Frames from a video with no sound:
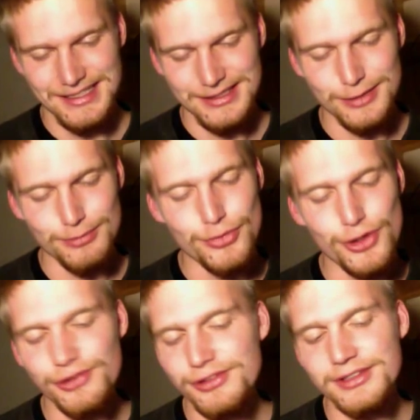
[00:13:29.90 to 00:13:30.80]
The
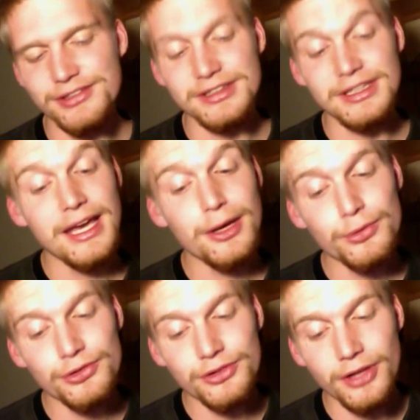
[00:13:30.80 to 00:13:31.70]
merciless glare
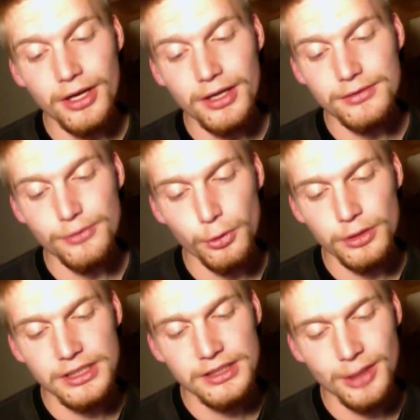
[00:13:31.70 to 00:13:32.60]
was gone, though the
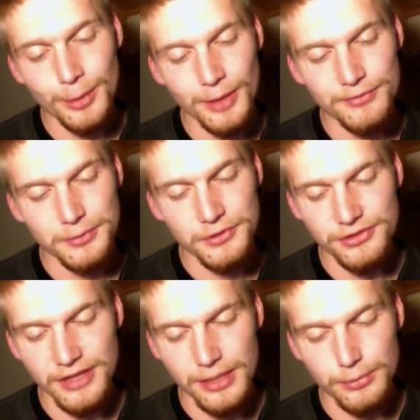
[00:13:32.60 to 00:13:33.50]
heat coming up from the
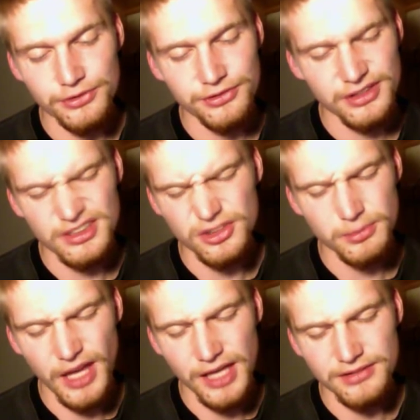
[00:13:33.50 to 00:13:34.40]
sand was still as
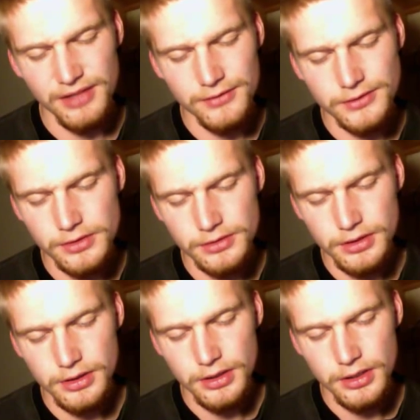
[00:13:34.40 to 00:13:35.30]
bad as ever.
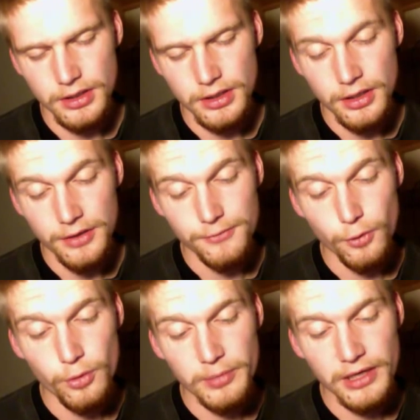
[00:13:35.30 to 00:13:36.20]

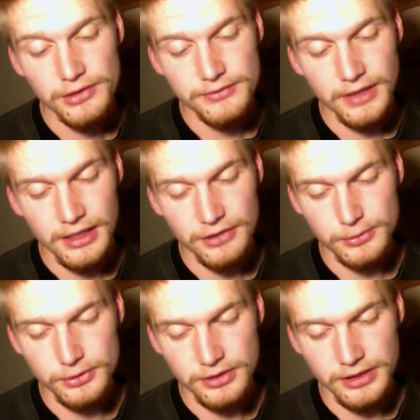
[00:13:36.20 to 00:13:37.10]
4 pairs of eyes were
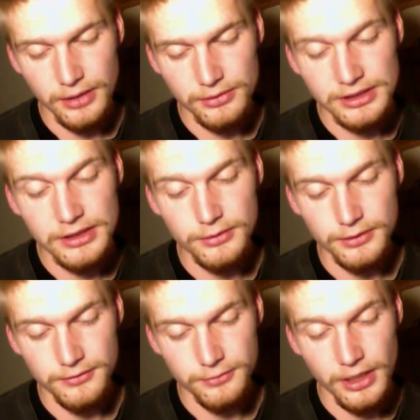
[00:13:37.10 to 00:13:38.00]
looking out
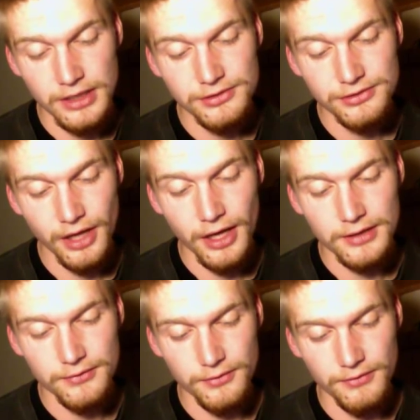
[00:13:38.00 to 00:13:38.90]
eagerly for any sign
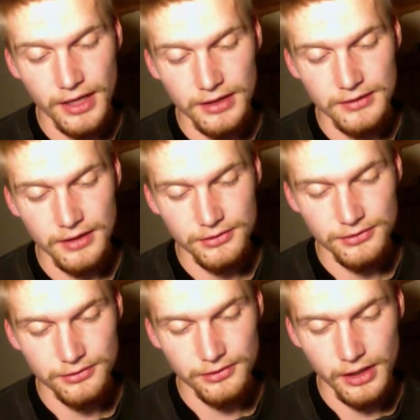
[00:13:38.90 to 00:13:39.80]
of the valley that
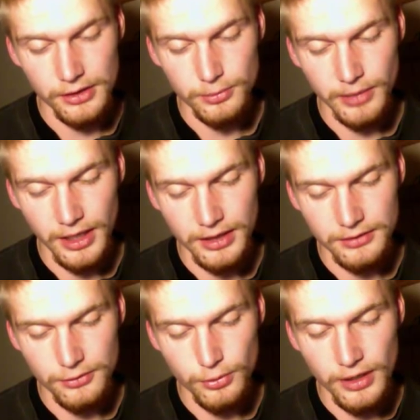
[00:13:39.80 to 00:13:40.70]
Salopad
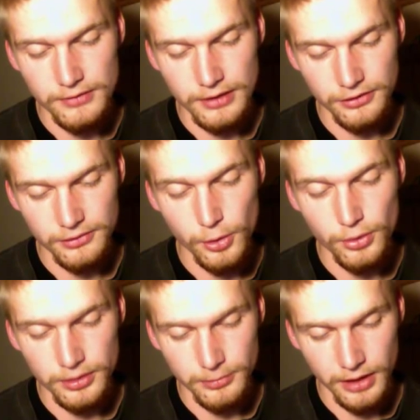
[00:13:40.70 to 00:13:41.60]
the raven had
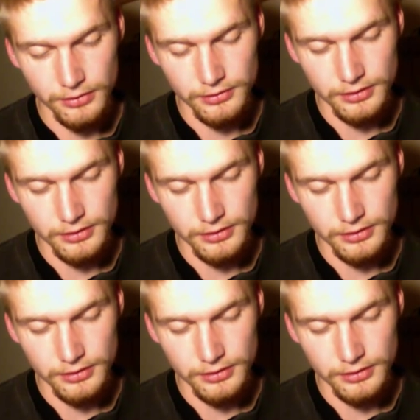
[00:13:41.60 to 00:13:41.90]
spoken about.